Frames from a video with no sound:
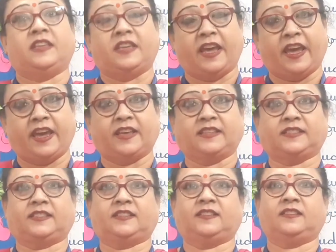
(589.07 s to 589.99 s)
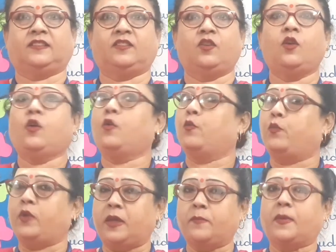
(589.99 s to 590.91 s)
Yes,
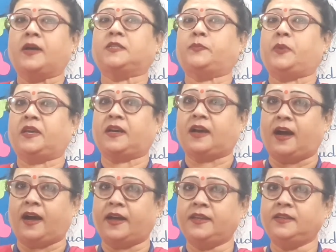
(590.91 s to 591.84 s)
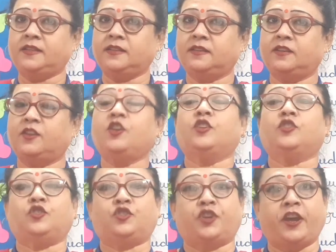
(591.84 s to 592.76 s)
we must be kind,
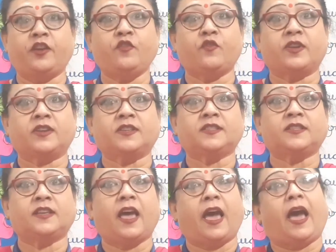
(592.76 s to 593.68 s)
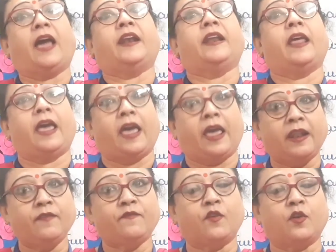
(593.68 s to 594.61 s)
generous, and
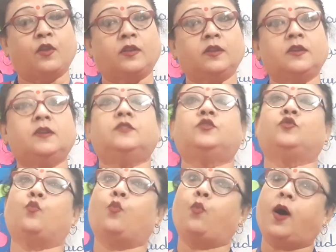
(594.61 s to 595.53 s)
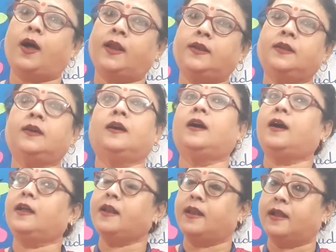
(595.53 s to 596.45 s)
helpful to one
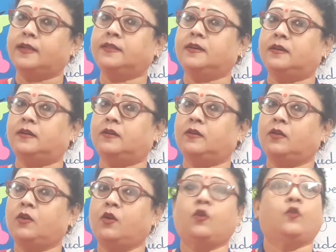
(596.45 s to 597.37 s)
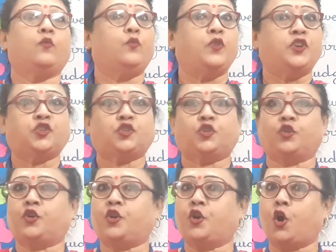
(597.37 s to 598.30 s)
another. We
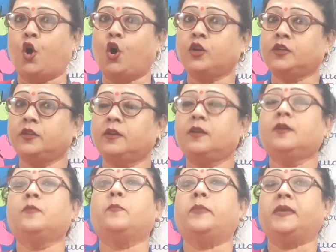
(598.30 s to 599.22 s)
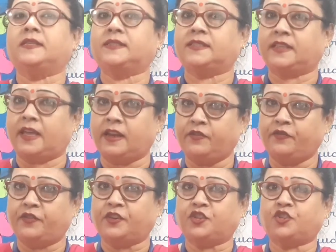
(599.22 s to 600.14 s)
should not be
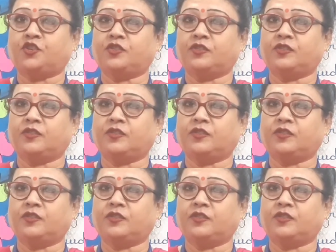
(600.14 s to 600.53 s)
selfish.